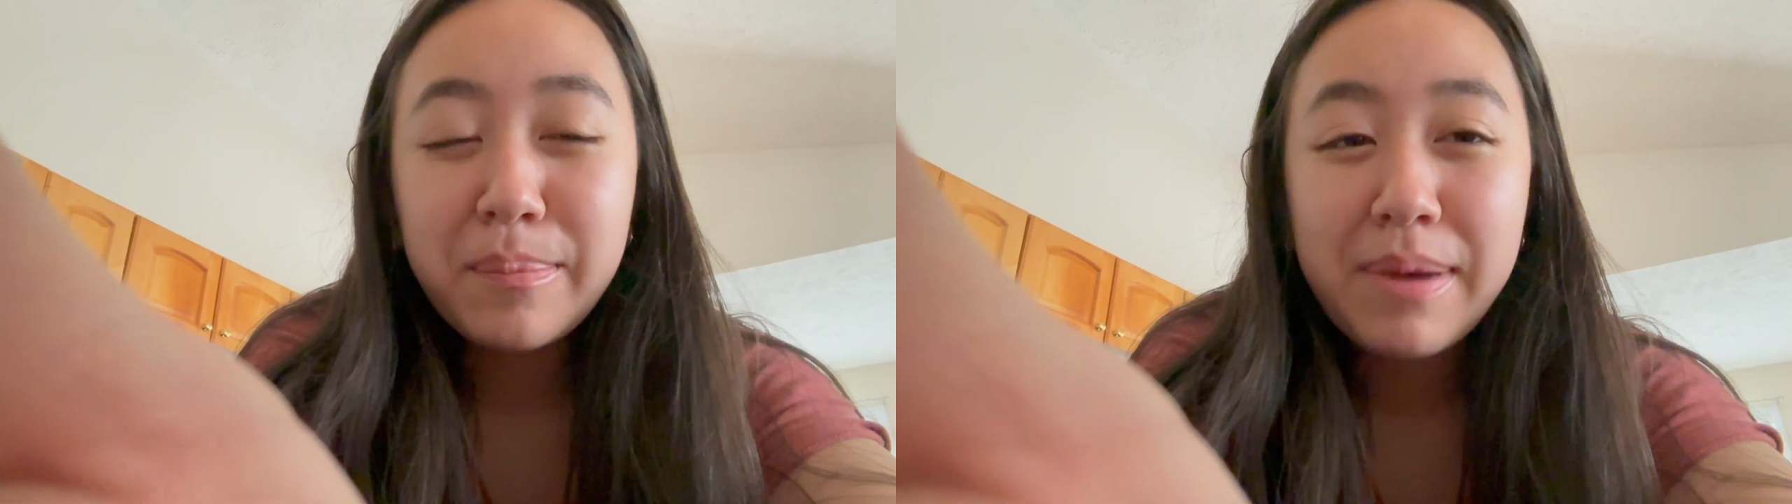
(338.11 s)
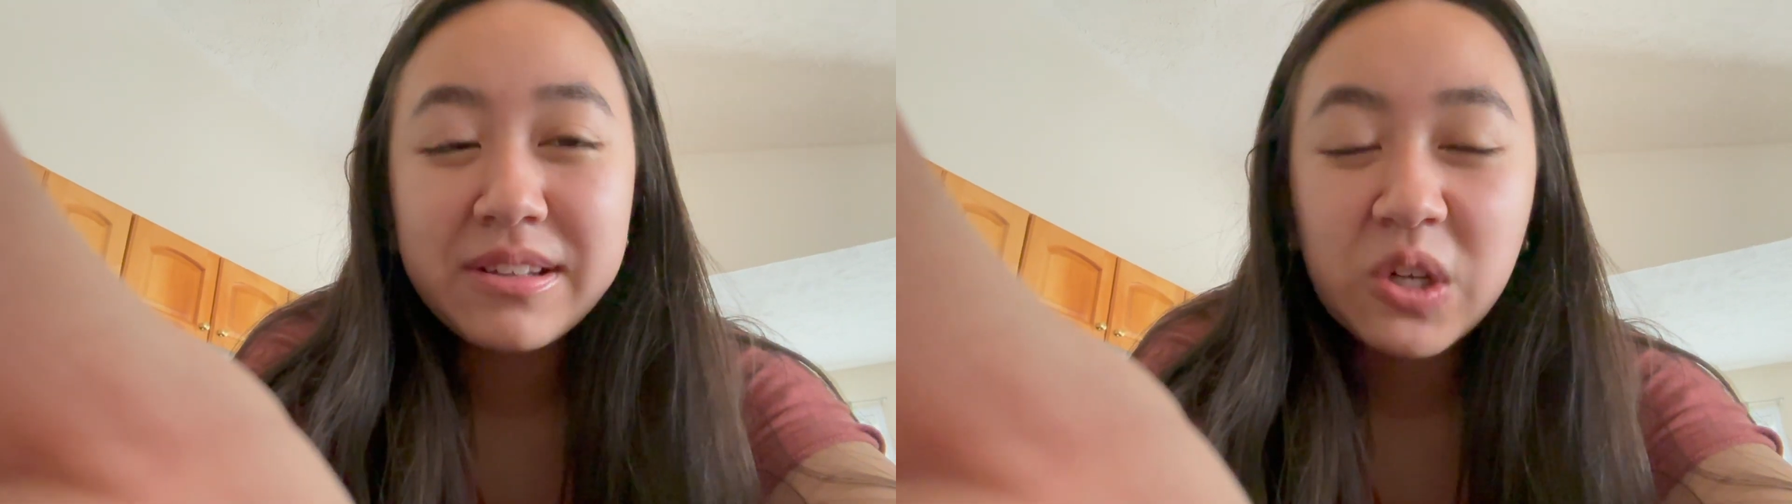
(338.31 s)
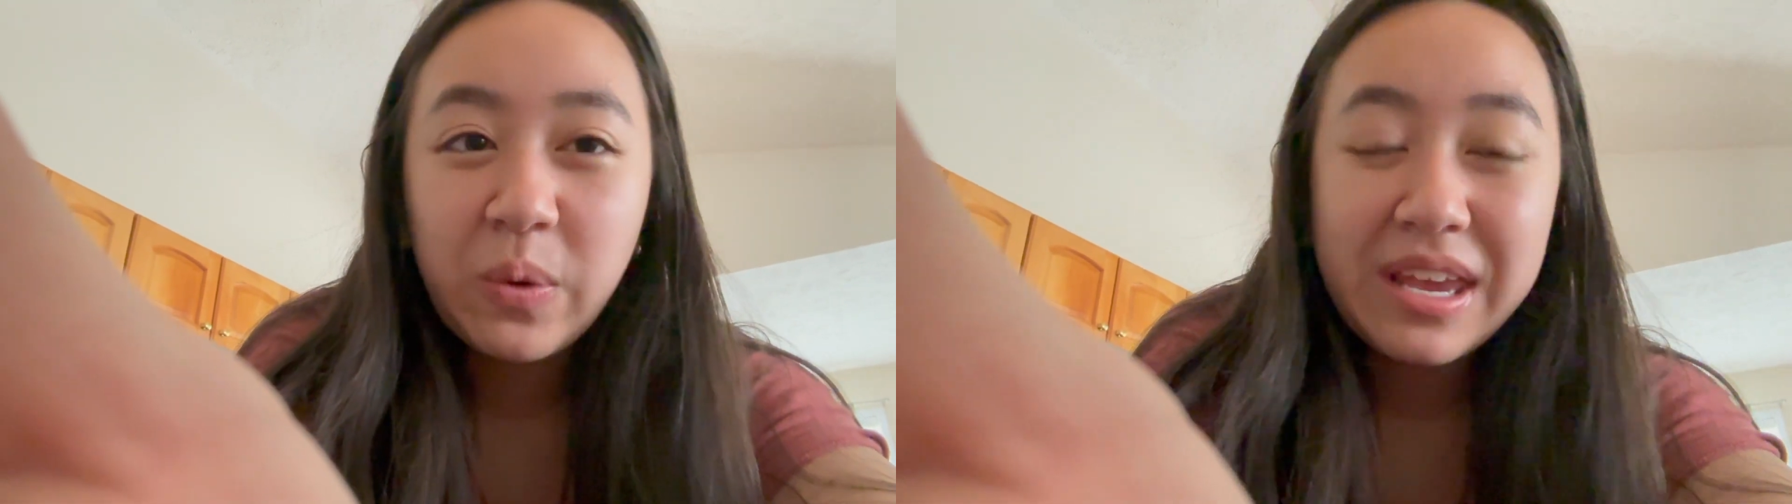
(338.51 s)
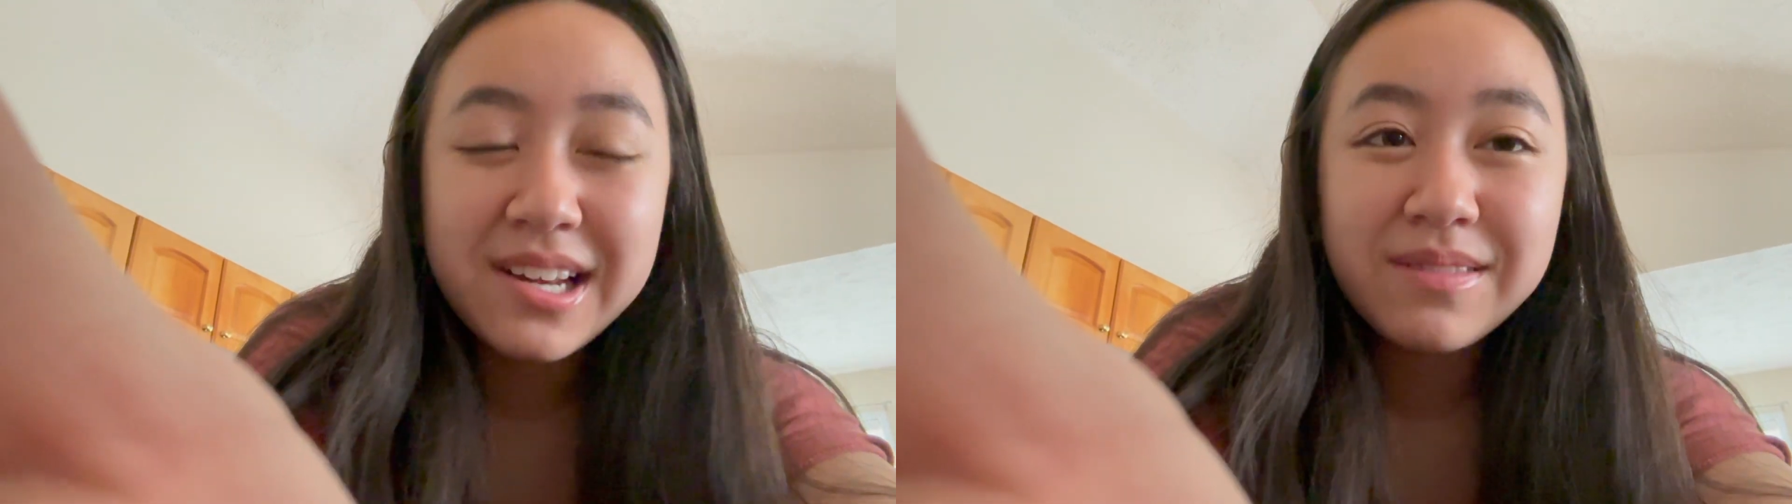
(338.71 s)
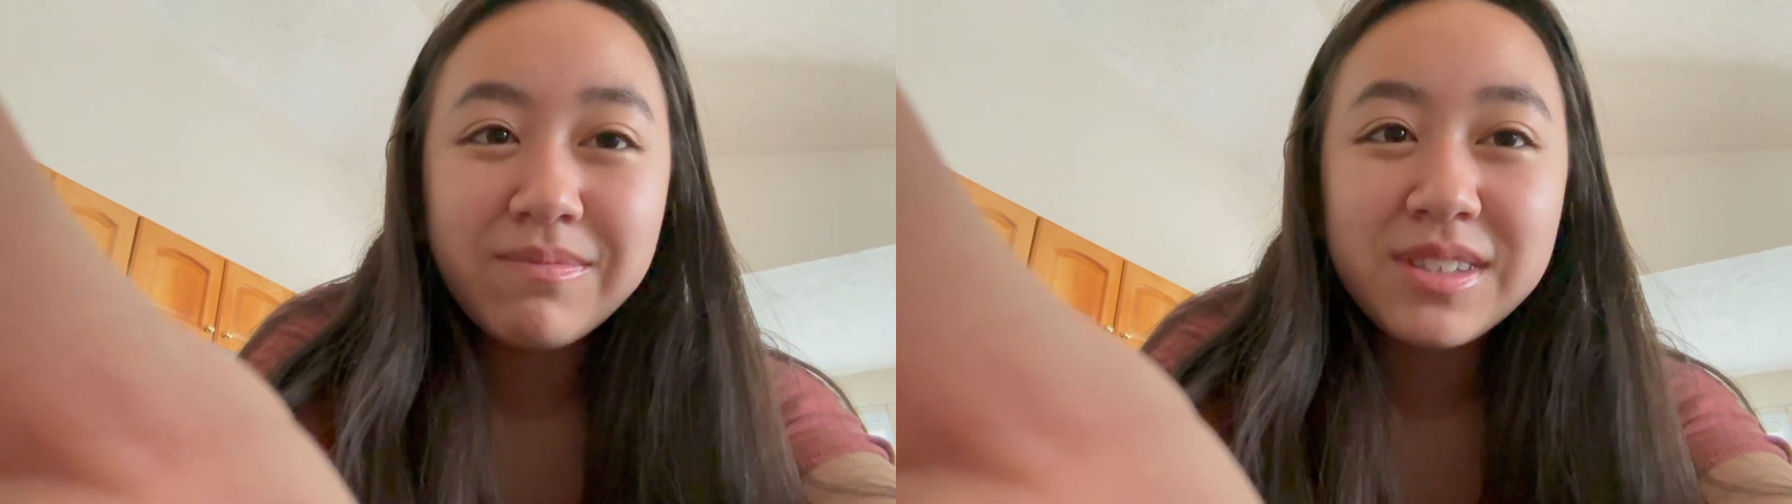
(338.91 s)
about to go
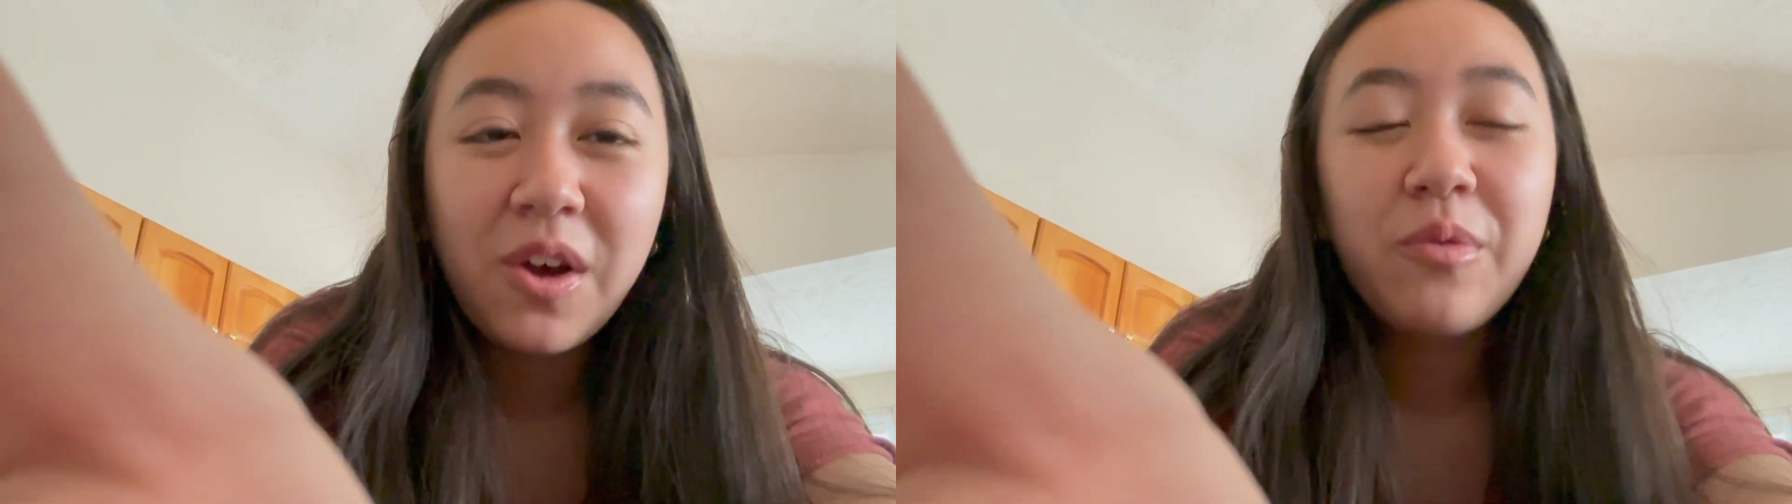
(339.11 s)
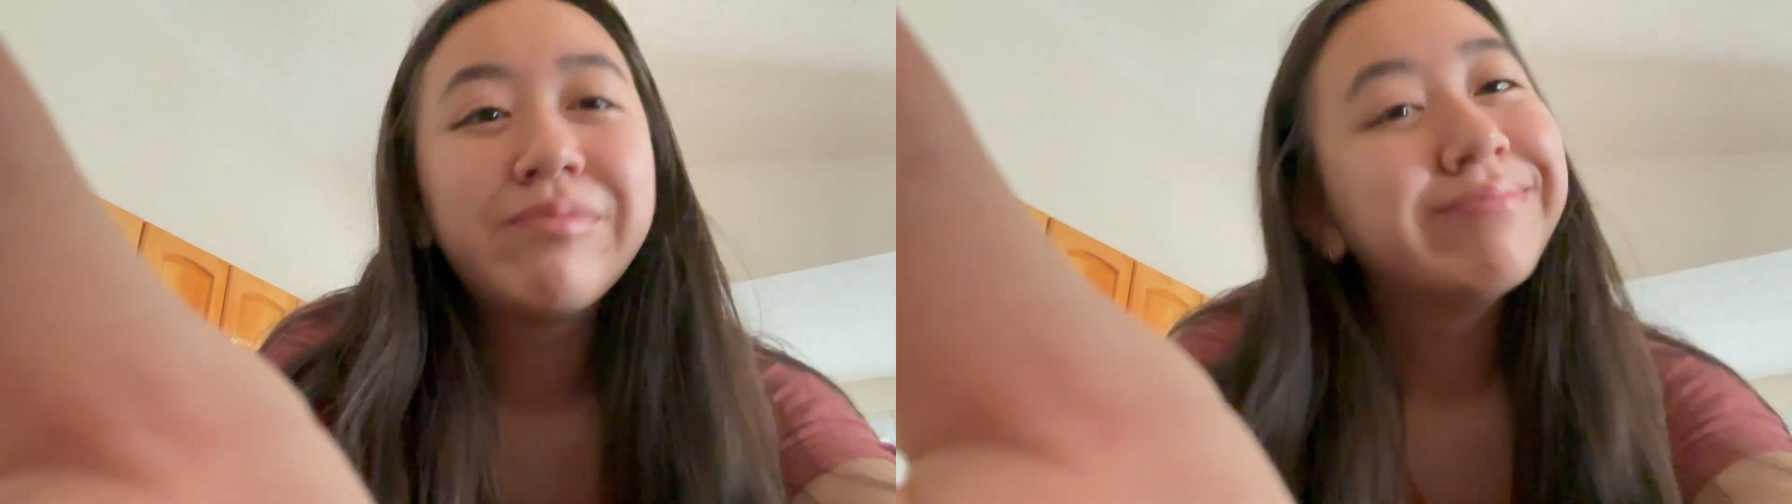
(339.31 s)
eat. So,